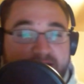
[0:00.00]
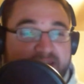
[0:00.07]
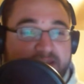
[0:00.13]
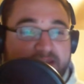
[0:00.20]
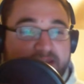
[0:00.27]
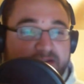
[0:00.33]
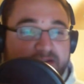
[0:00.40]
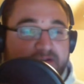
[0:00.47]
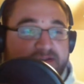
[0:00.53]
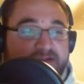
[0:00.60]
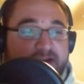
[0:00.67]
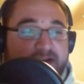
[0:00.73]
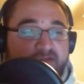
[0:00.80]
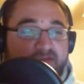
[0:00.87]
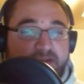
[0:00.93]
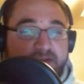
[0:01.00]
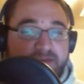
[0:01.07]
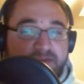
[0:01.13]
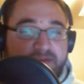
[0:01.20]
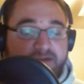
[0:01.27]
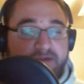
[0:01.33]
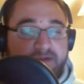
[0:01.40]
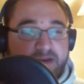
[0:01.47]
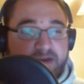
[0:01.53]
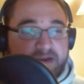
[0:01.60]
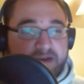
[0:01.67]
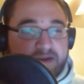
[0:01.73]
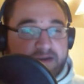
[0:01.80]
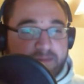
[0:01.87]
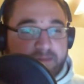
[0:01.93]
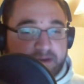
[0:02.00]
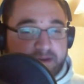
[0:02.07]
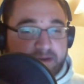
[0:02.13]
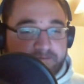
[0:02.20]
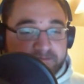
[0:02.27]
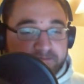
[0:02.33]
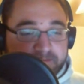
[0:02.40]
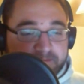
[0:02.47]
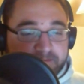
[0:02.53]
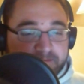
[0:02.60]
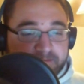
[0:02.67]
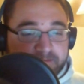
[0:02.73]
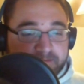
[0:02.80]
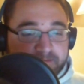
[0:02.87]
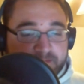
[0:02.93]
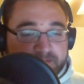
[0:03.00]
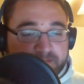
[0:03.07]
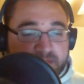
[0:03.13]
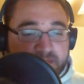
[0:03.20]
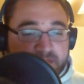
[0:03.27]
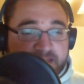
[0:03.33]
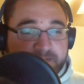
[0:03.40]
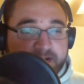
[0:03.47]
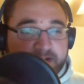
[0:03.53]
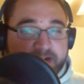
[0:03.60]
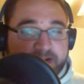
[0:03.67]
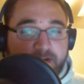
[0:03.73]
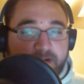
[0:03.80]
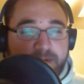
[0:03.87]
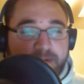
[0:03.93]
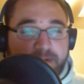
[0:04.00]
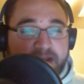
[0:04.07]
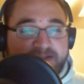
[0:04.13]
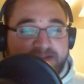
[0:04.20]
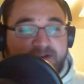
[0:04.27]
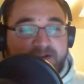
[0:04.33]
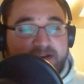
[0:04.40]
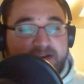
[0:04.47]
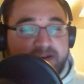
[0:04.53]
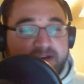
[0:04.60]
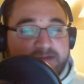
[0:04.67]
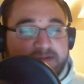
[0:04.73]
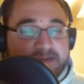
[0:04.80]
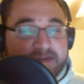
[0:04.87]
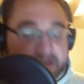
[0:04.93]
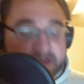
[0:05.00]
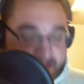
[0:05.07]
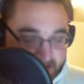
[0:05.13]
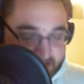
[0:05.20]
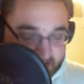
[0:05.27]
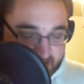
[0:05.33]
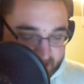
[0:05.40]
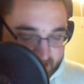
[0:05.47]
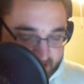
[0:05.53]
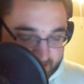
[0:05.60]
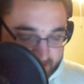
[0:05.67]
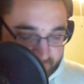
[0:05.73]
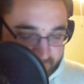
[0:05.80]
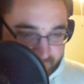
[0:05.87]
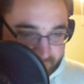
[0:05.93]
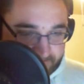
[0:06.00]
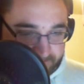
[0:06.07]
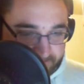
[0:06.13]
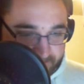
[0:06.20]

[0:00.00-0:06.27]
on either of those time frames, but if you did, hope you got some good deals. It's